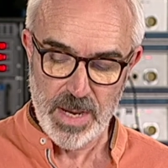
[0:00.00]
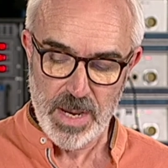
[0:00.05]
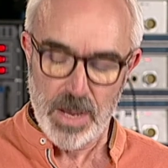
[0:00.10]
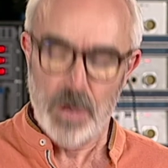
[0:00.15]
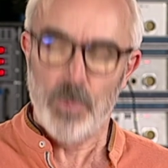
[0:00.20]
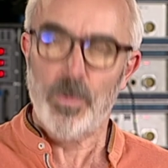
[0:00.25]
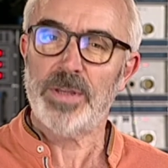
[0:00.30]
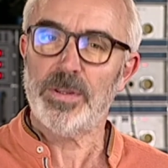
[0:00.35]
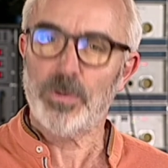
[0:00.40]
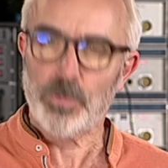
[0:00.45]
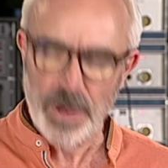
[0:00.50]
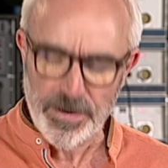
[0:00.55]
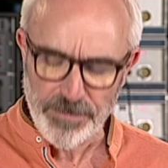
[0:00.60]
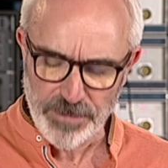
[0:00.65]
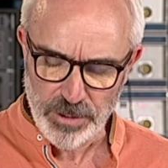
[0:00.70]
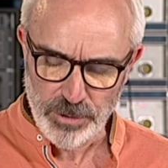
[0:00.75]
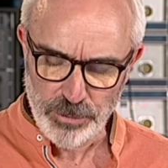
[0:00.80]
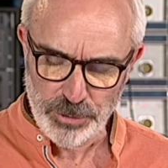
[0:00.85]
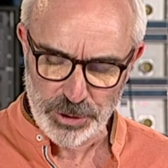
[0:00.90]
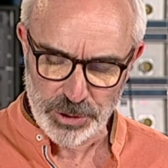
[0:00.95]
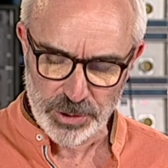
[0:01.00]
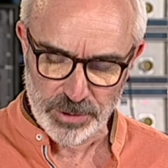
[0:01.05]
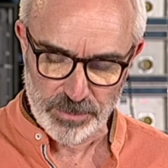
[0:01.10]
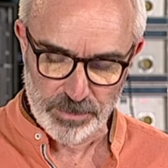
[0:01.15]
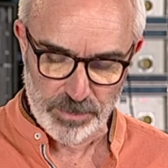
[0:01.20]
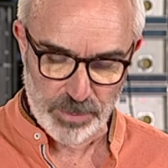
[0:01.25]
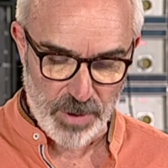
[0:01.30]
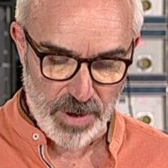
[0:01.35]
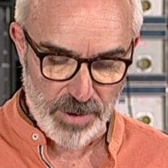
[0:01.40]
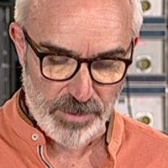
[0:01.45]
When the revolution
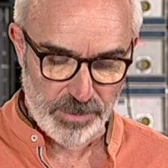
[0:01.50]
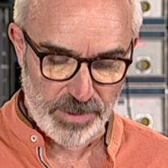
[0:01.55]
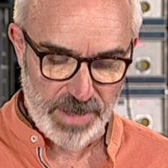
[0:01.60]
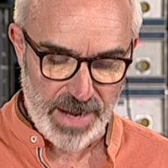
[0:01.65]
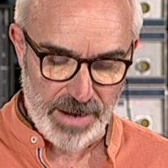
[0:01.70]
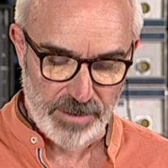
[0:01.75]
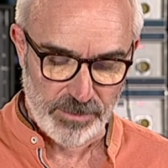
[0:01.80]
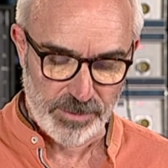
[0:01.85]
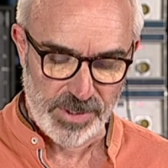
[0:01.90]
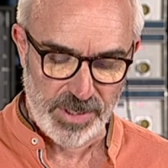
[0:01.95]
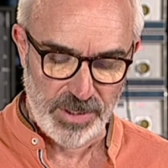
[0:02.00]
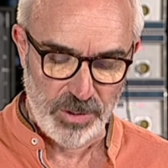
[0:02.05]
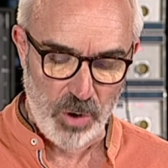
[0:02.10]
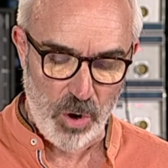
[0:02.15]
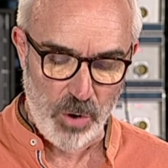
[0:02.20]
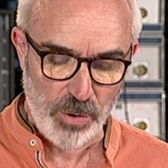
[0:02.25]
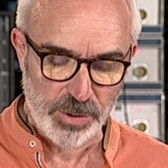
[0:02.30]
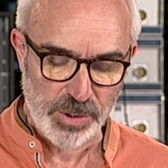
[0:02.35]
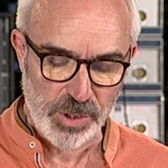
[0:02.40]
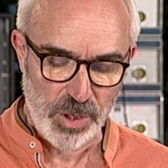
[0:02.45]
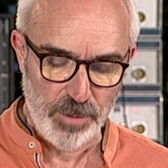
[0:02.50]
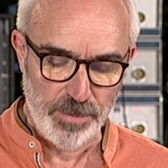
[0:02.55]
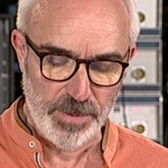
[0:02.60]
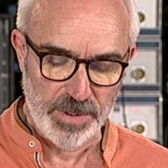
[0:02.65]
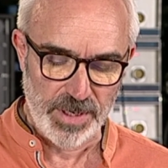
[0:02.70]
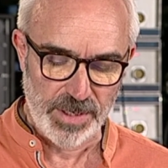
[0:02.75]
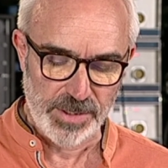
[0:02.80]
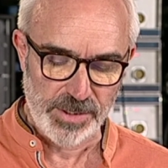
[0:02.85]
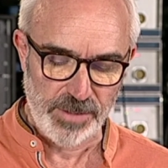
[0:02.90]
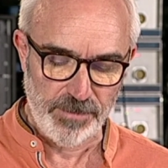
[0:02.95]
broke out in October
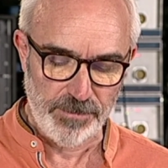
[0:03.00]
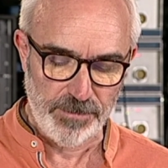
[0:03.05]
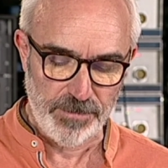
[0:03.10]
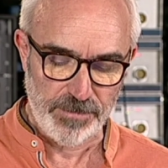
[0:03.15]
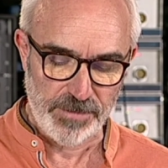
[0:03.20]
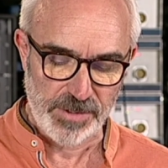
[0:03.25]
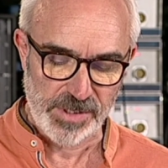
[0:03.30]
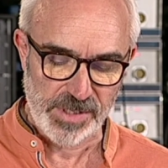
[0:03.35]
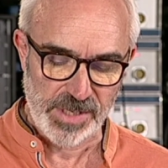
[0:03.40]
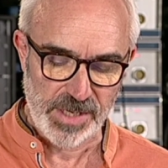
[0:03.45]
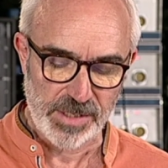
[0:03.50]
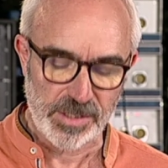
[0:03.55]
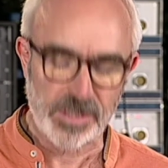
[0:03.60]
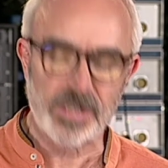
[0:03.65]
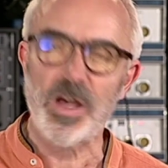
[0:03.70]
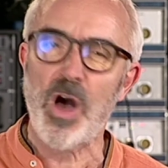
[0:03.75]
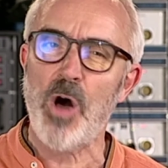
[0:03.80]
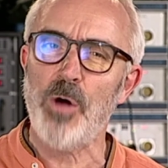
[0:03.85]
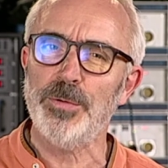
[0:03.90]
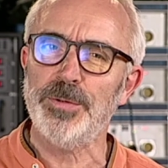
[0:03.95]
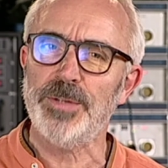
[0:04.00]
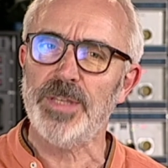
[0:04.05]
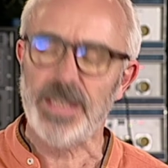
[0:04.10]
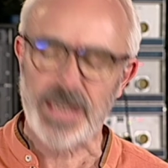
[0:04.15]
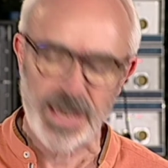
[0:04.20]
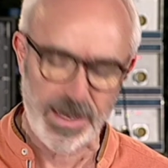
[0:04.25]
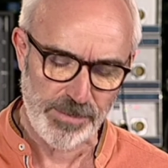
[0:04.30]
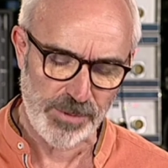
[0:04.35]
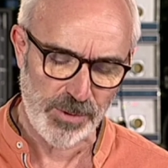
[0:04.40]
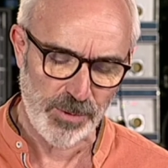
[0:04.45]
1956, the whole thing
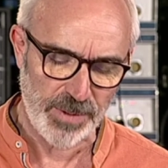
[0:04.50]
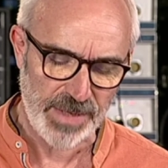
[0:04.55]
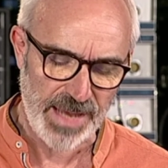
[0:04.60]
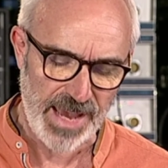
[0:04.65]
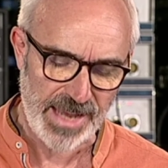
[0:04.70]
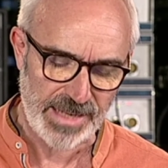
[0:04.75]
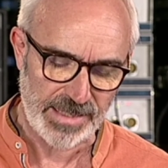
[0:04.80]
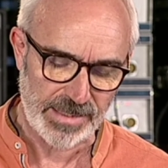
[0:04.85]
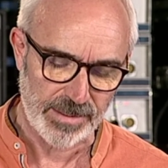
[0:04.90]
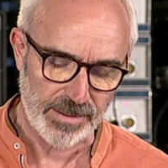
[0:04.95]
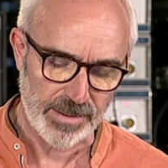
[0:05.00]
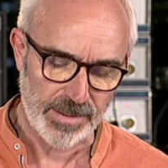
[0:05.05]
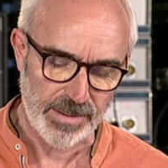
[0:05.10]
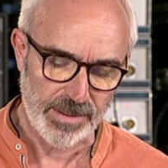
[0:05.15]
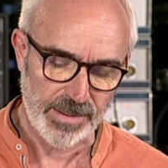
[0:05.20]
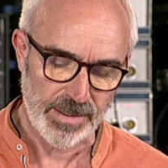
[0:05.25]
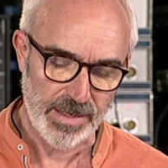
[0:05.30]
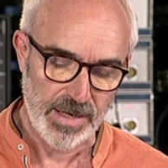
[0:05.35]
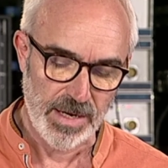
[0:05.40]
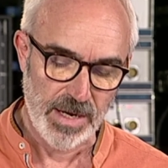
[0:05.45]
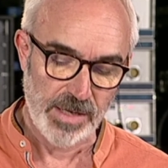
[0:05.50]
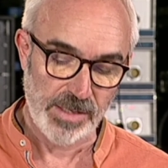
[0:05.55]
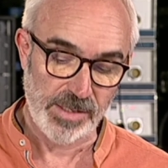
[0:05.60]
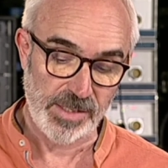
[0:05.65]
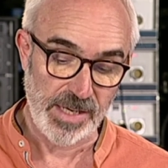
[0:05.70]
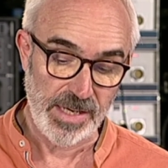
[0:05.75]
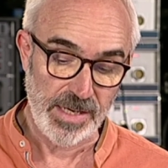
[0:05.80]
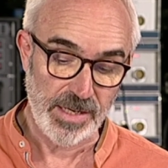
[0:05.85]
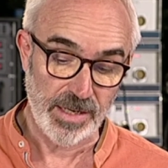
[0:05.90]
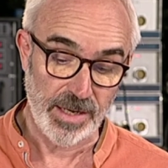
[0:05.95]
came to an end.
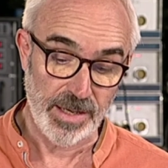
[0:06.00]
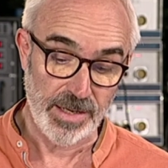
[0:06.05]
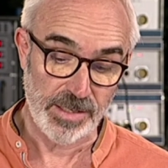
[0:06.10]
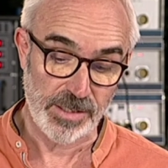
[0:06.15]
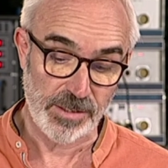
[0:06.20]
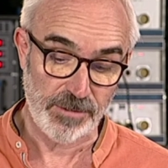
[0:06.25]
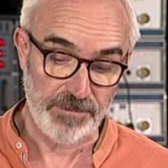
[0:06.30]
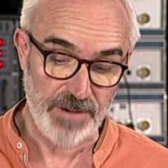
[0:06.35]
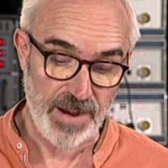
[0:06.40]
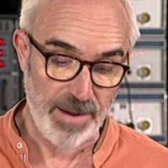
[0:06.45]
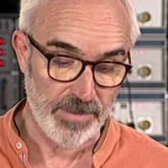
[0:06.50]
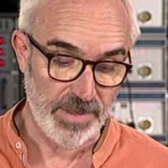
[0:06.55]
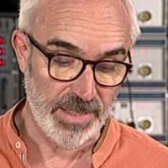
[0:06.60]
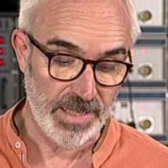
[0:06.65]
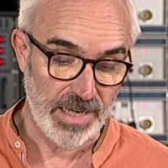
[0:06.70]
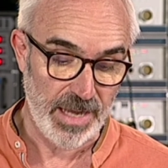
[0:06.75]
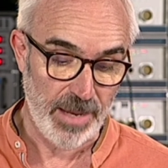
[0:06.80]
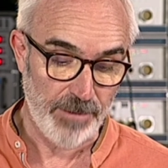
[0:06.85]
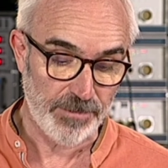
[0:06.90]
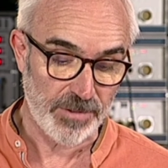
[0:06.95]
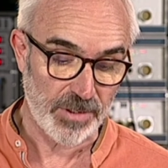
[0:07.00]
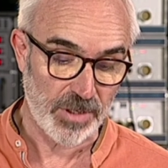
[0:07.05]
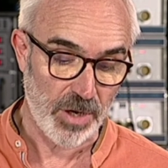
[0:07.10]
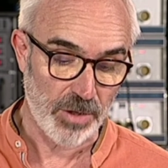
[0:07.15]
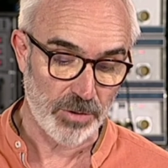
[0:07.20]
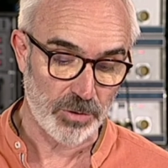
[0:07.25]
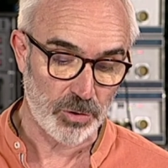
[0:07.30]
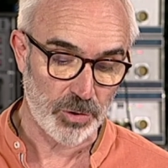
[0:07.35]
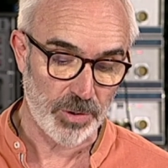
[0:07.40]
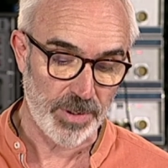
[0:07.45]
Ziegler and his family left the
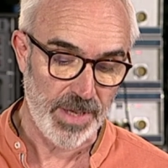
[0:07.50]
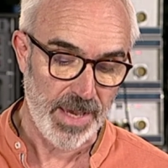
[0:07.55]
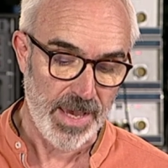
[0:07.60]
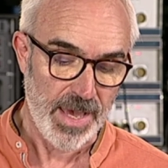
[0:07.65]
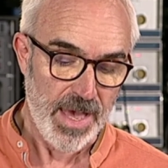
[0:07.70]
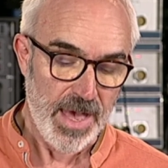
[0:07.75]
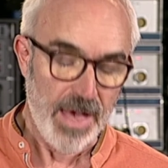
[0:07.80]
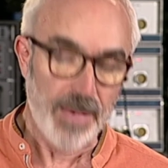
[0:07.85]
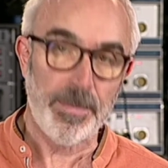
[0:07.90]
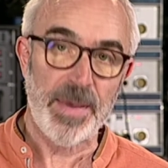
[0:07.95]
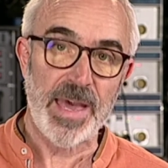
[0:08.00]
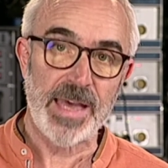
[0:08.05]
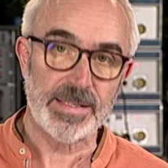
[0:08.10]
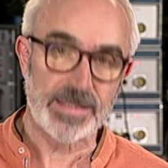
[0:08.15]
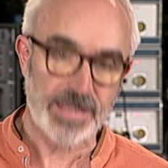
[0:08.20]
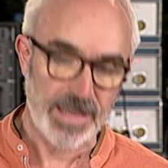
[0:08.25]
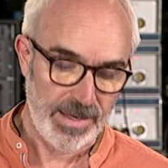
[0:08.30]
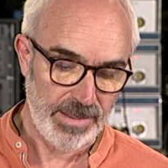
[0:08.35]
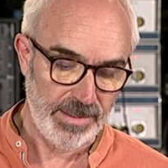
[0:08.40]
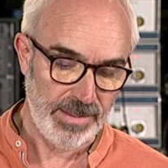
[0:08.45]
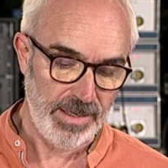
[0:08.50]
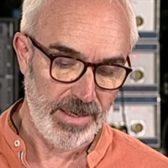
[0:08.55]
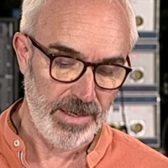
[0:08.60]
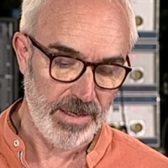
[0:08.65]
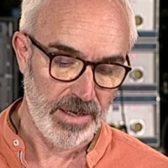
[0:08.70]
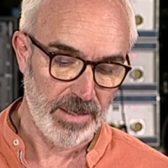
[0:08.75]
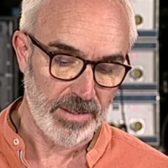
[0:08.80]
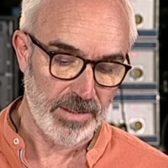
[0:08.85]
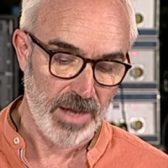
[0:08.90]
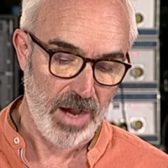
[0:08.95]
country. Bertegny
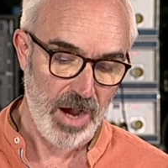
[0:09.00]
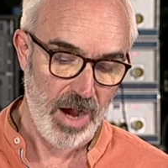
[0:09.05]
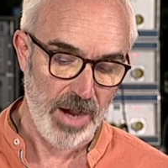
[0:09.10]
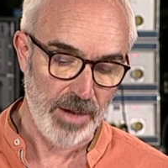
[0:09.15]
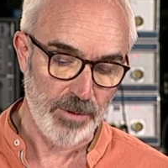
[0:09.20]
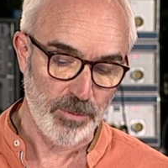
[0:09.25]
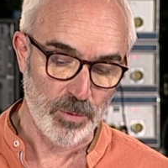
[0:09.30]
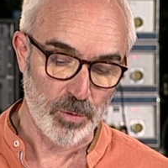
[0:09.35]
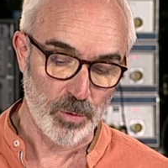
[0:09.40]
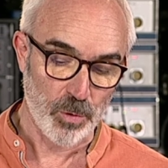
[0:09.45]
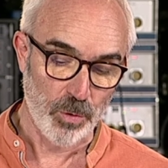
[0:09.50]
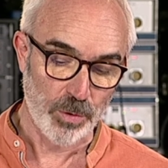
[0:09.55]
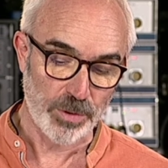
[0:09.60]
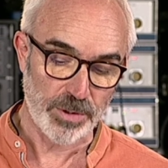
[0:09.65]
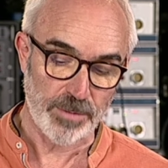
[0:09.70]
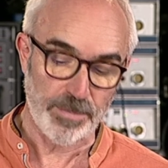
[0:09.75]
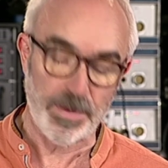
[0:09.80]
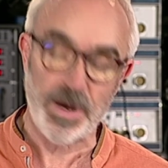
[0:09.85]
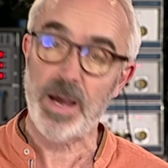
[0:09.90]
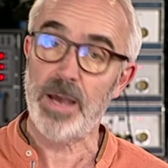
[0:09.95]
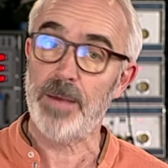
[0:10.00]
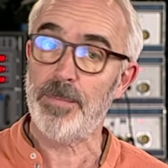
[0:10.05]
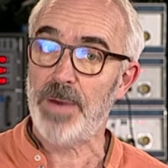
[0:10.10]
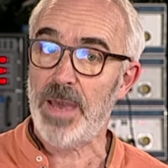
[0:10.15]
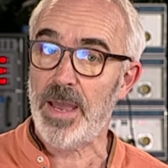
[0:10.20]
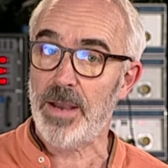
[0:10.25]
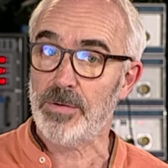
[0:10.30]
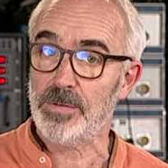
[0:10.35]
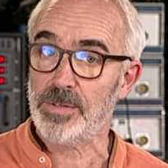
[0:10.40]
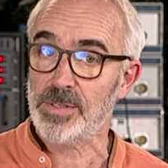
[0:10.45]
and I were ordered by our
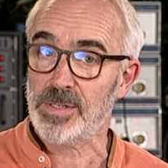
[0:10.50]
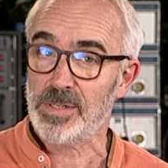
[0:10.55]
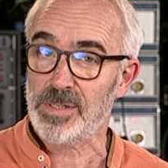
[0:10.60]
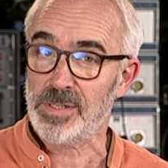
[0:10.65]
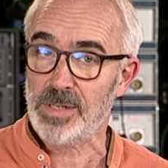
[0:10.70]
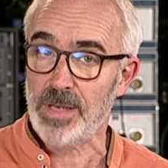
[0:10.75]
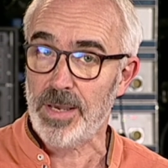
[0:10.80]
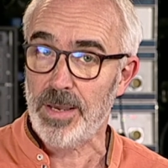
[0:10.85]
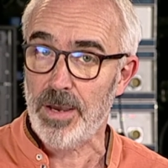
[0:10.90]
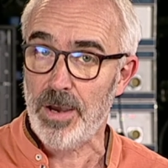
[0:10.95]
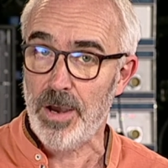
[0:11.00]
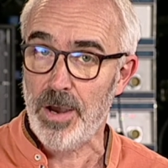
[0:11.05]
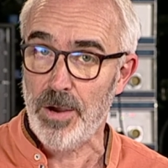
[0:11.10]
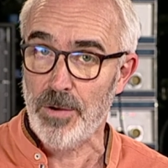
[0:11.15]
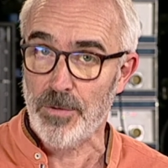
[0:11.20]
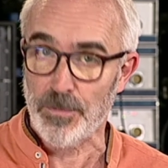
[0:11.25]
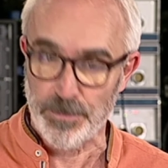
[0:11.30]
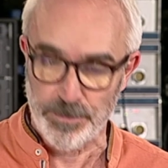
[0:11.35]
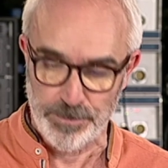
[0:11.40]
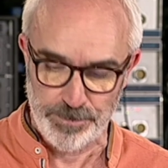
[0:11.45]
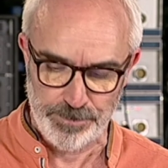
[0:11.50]
parents to stay at home.